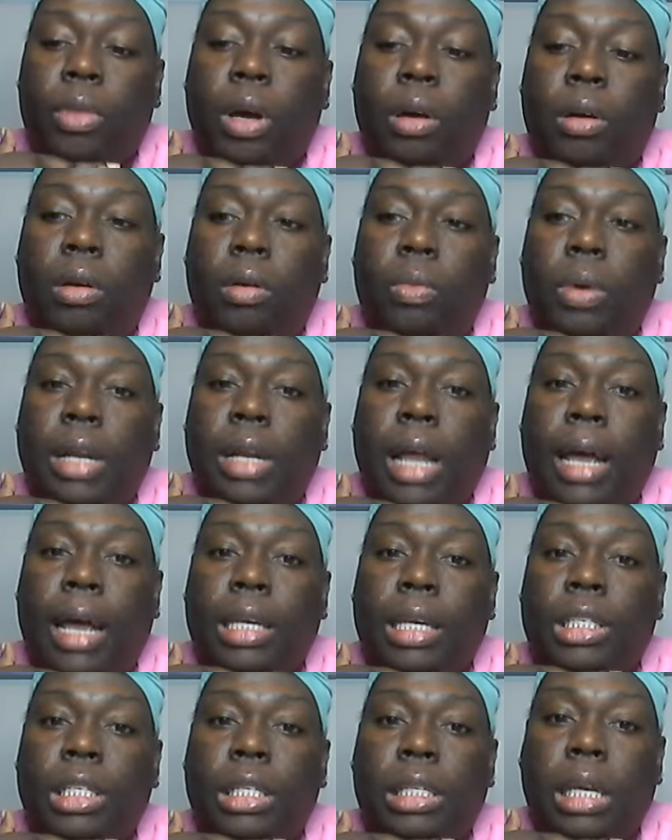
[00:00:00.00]
uh, one
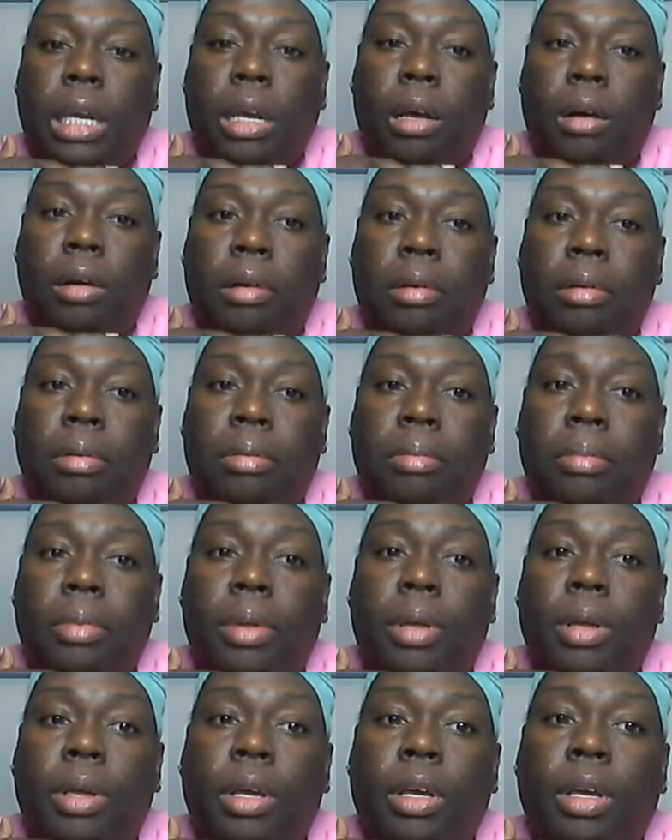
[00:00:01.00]
night, she said, uh,
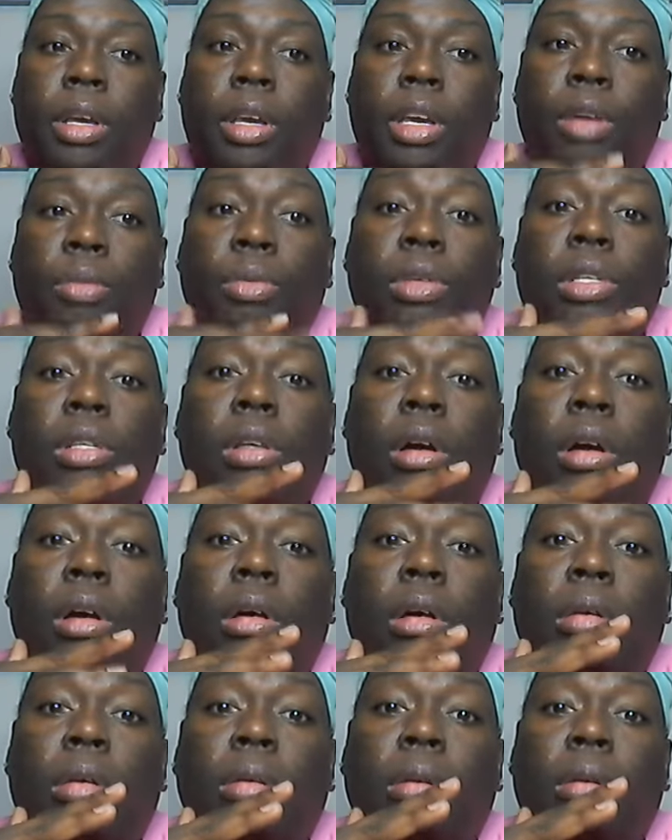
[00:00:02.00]
it was
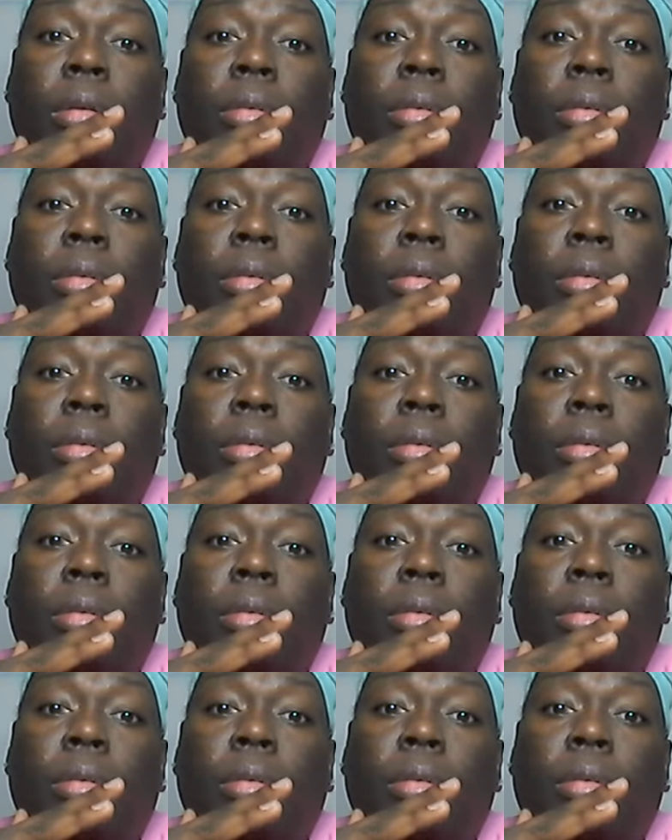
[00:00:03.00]
uh,